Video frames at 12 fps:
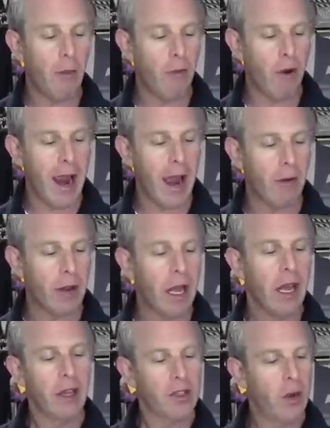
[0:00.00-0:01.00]
brown.
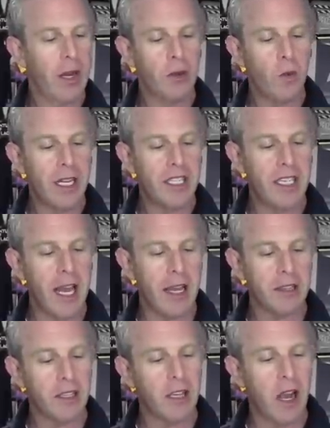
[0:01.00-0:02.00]
So here's what it
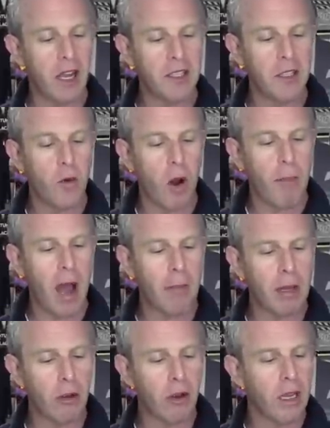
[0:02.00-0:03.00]
says. The cousin to our
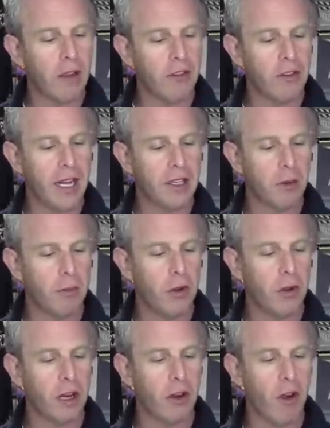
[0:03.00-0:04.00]
popular Clifford Desert
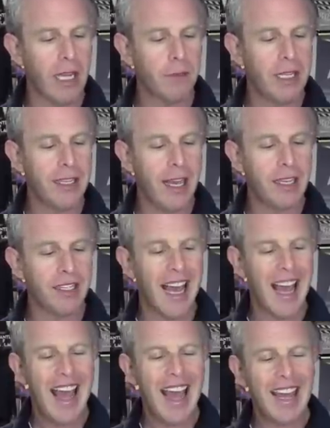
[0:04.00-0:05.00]
boot, the Crosby takes
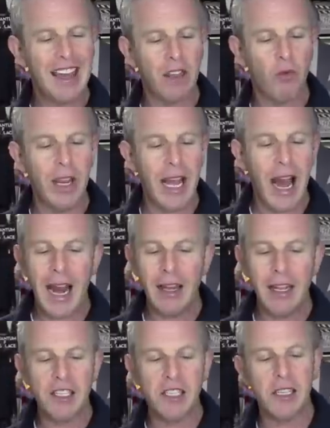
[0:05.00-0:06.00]
a
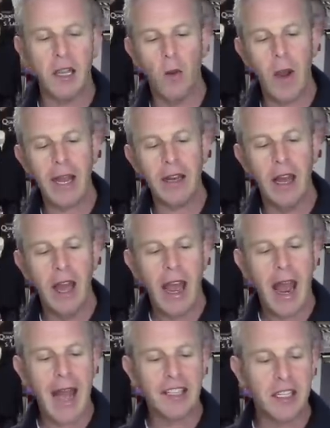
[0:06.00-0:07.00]
three-eyelet silhouette,
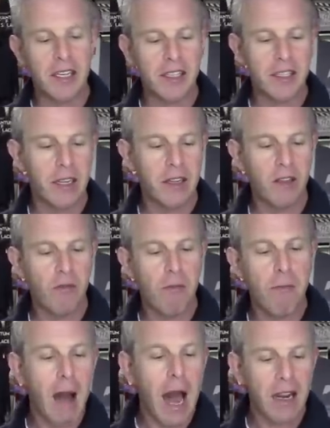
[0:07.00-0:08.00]
adds a distinctive
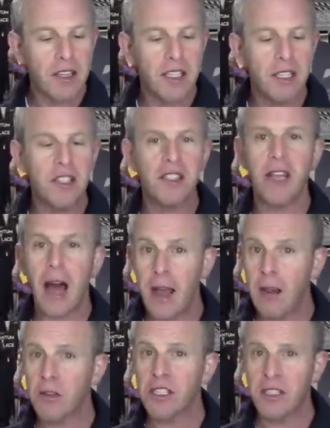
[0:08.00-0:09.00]
moccasin
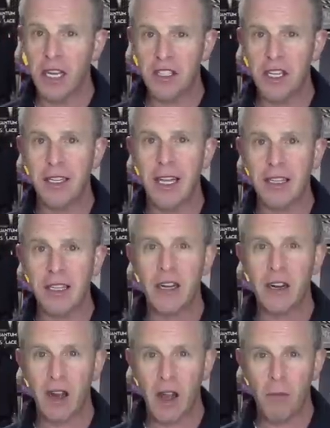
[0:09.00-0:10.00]
style stitching that's
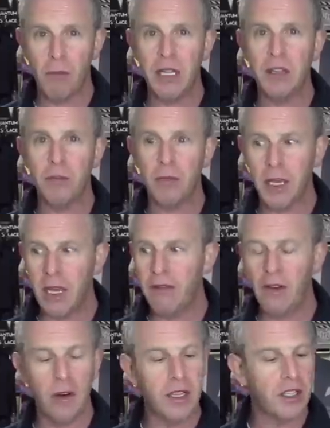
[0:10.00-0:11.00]
going to come into play
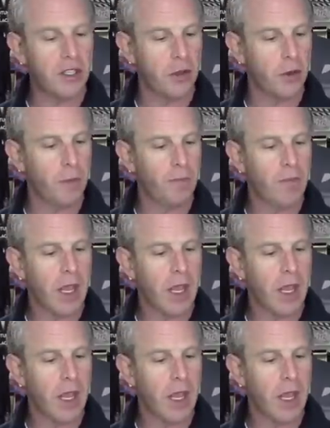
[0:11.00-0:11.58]
very soon.